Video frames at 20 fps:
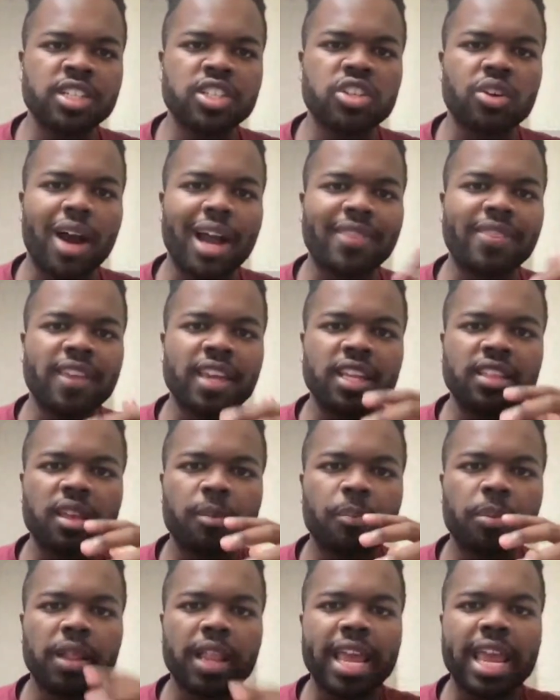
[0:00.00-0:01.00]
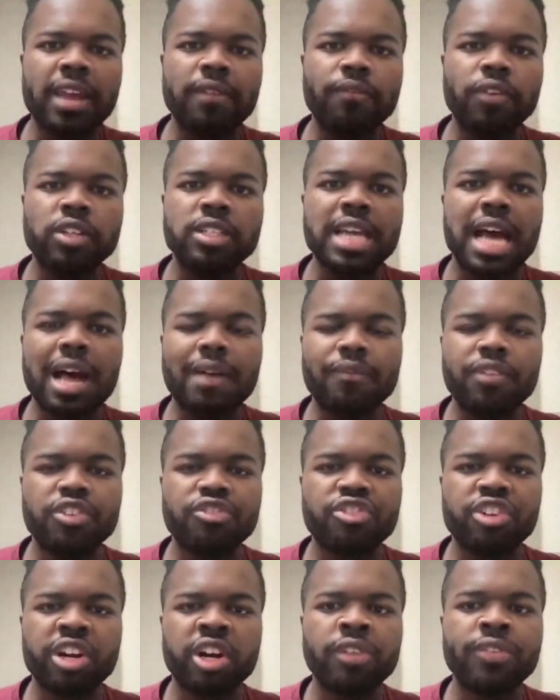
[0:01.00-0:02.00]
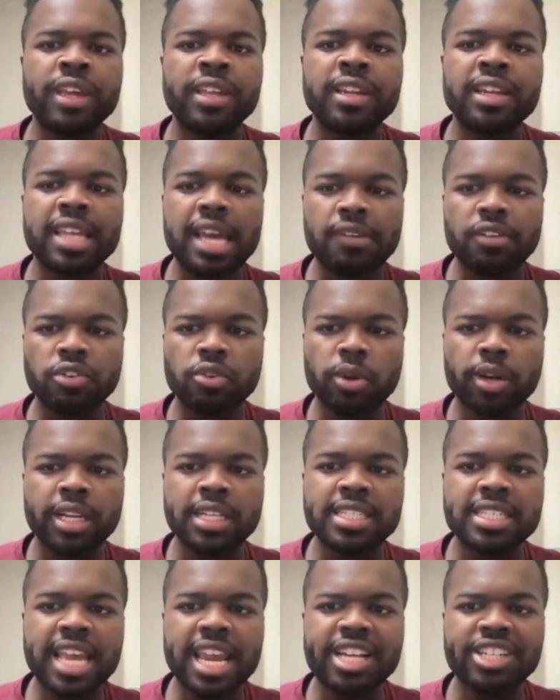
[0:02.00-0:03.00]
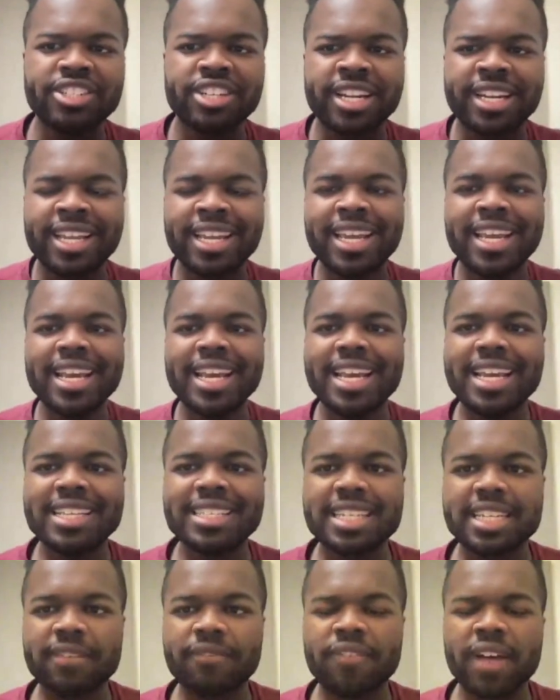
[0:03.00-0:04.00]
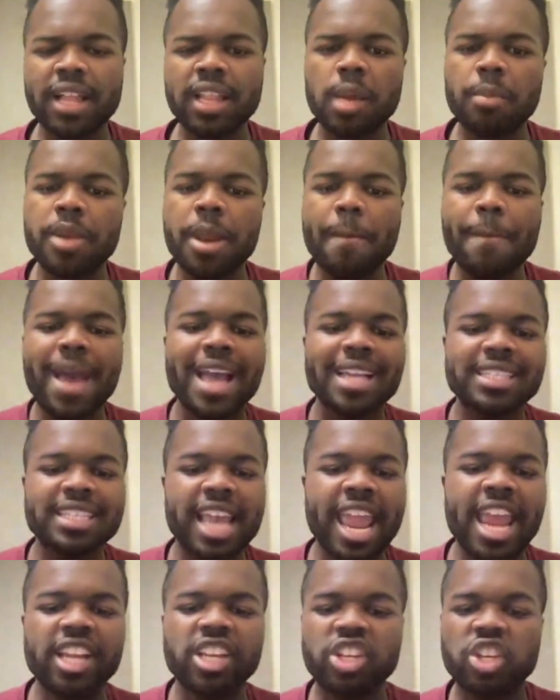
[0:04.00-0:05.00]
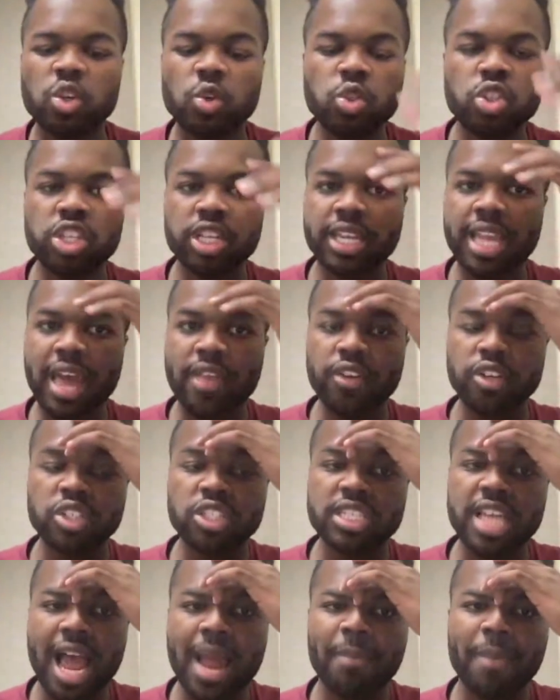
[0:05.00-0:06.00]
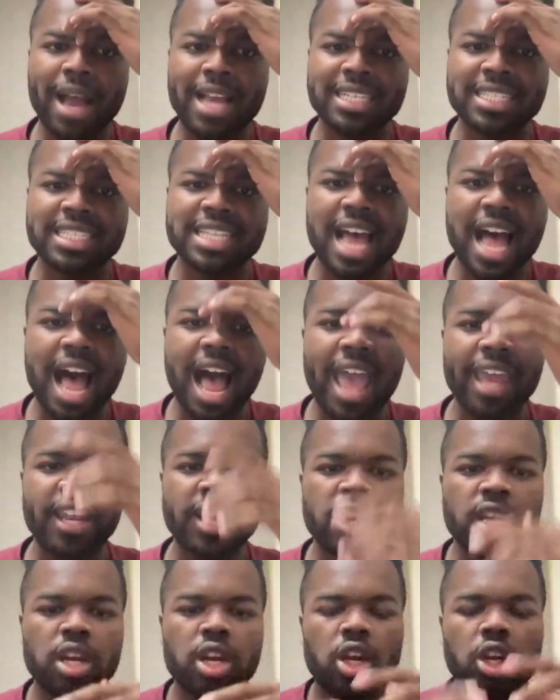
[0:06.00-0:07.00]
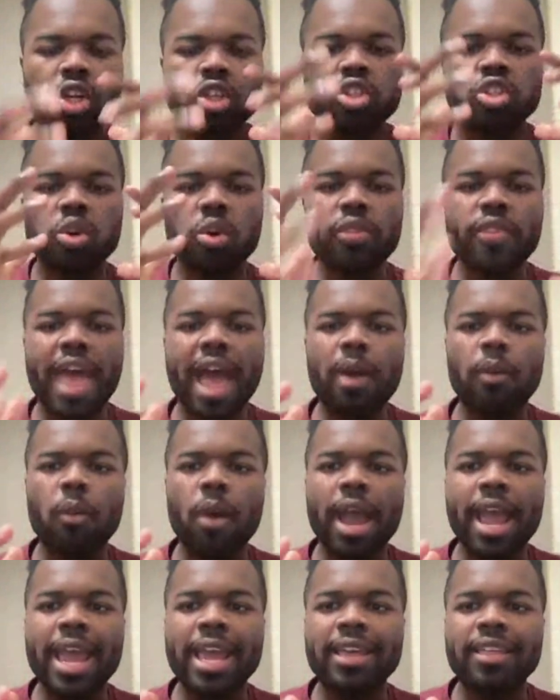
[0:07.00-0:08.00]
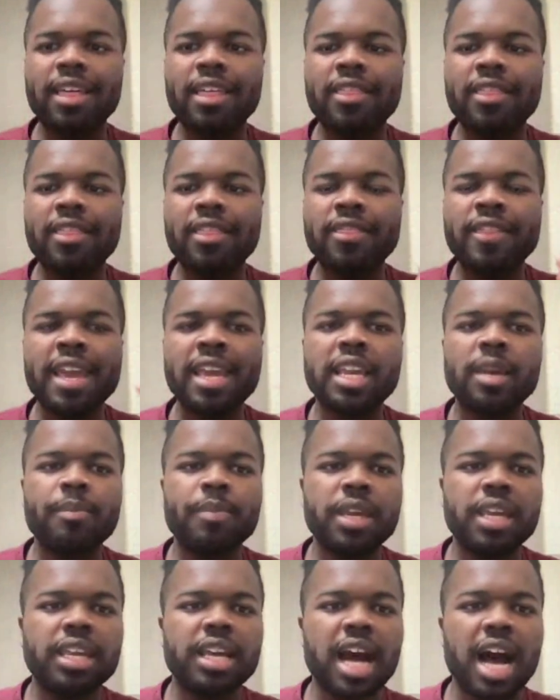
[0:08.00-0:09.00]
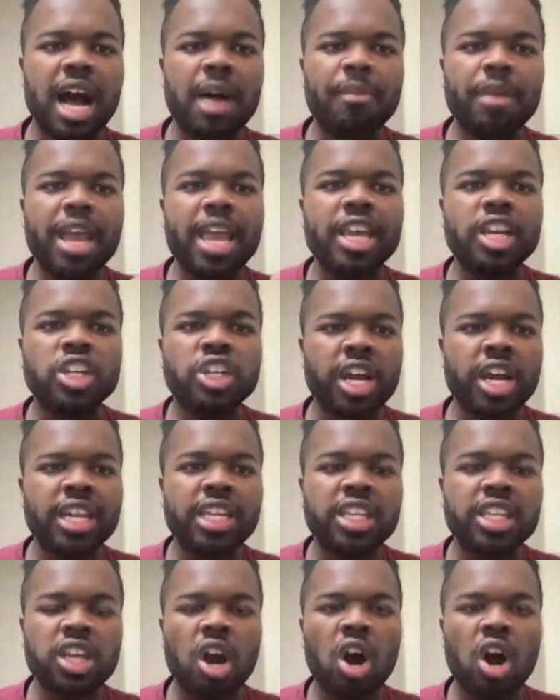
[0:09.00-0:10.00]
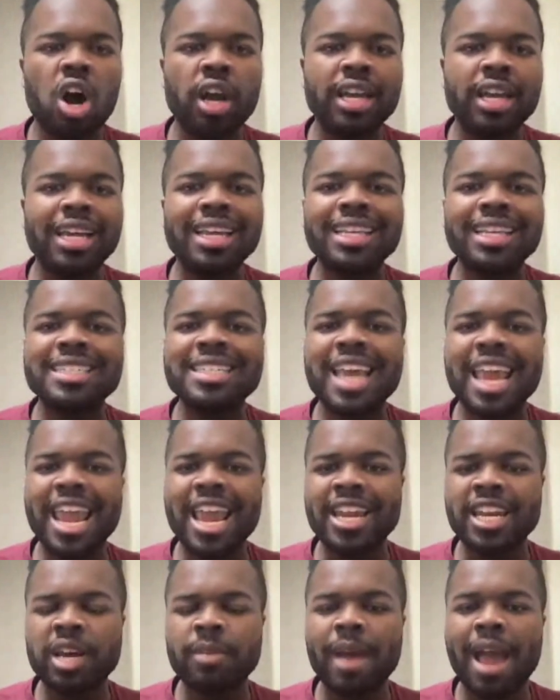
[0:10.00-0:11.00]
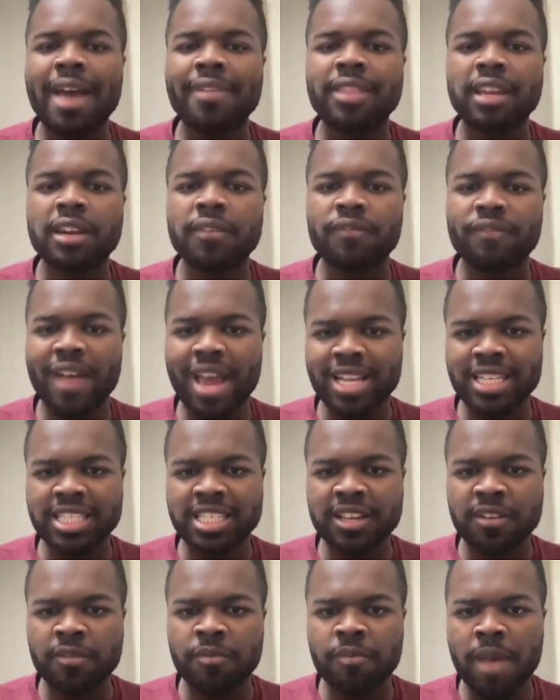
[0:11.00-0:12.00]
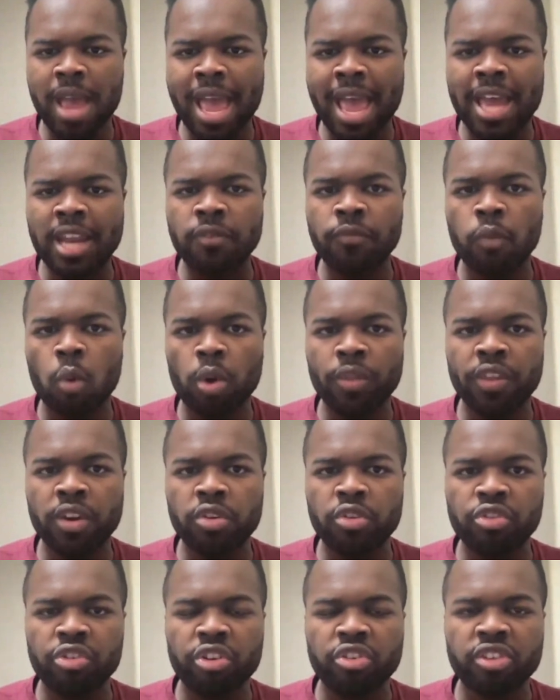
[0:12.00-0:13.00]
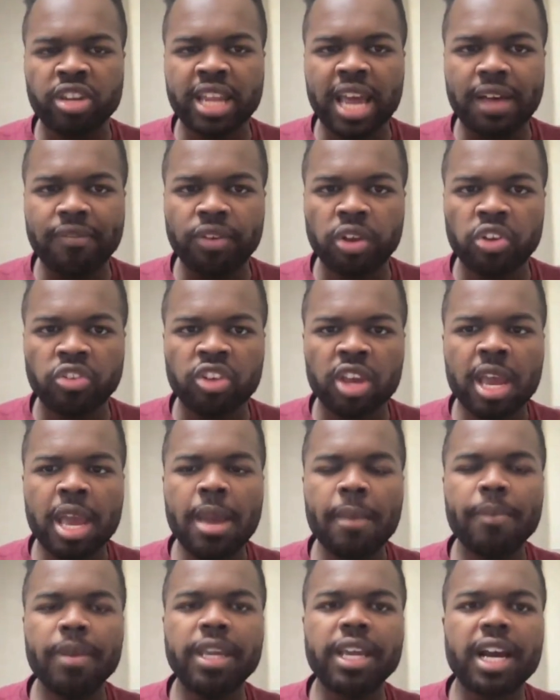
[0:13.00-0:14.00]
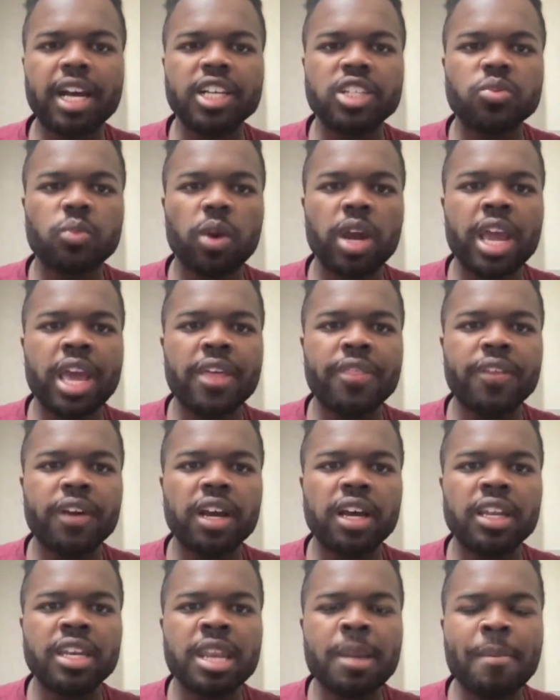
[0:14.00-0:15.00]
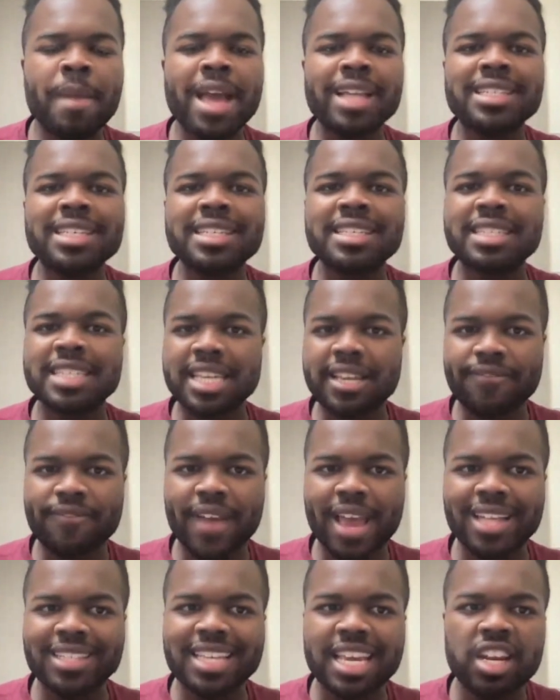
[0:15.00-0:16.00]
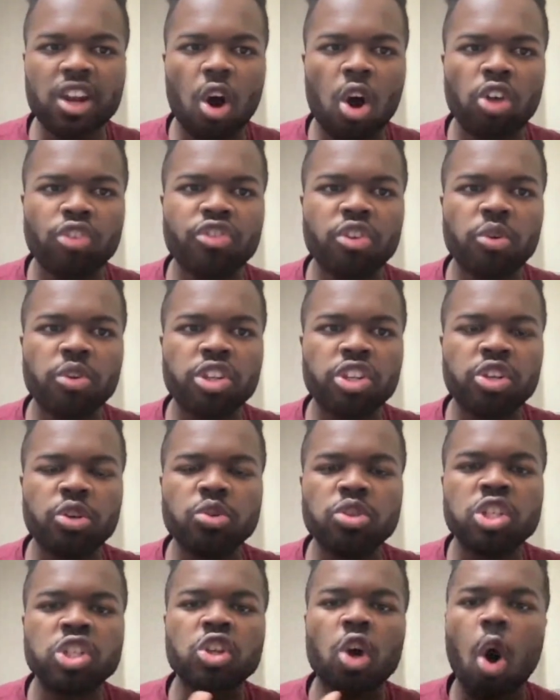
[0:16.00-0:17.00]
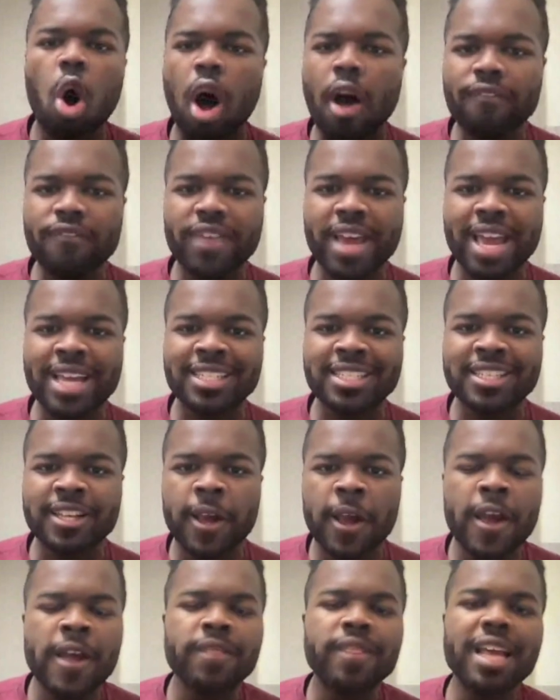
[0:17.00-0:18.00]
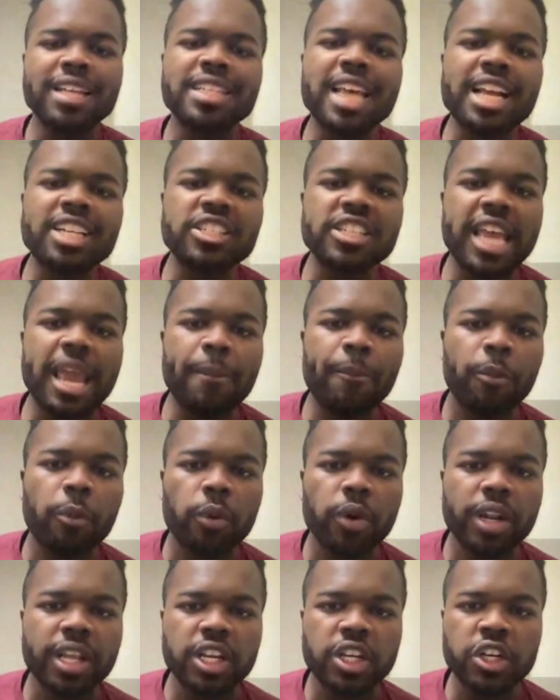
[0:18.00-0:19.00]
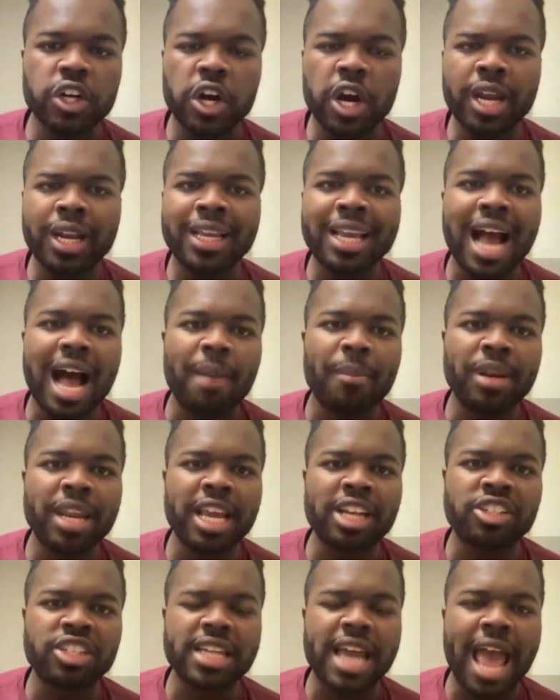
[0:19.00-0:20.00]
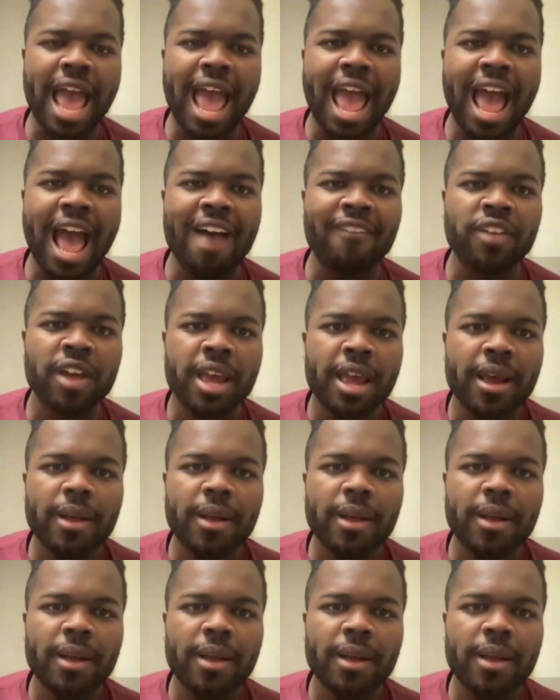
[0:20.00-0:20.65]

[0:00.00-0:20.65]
So I think the plan for Tom Fitzgerald and the Devils organization is to develop the Mets and Hughes together side by side so that way they can become a good young tandem at the defensive end for the New Jersey Devils, because with Nemec's defense and also Hughes' offense, that's actually a pretty good combination to have.